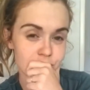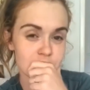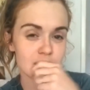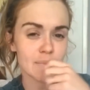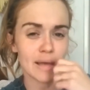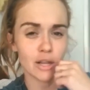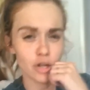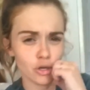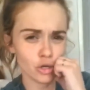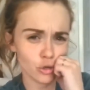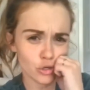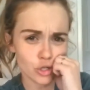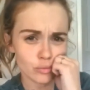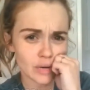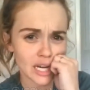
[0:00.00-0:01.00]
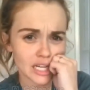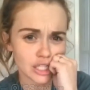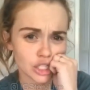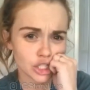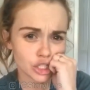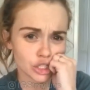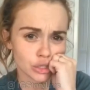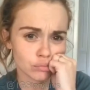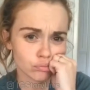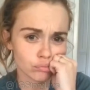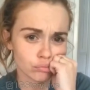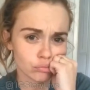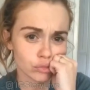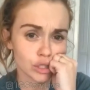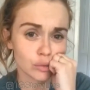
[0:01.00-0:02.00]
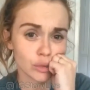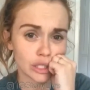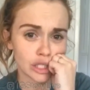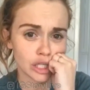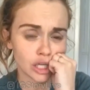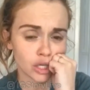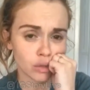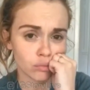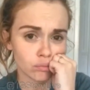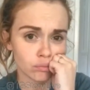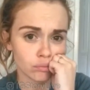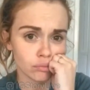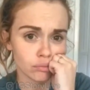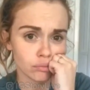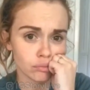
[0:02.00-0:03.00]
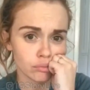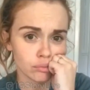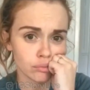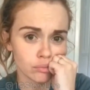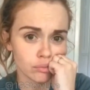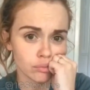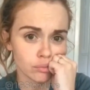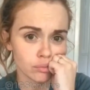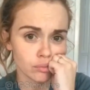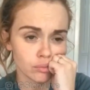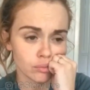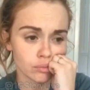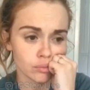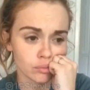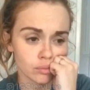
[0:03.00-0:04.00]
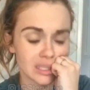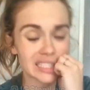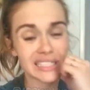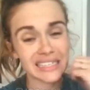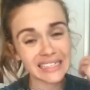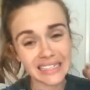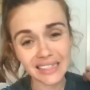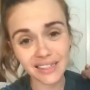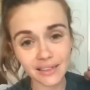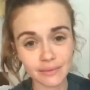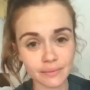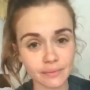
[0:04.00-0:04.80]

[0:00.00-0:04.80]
Man Who Knew Too Much, Rear Window, Titanic.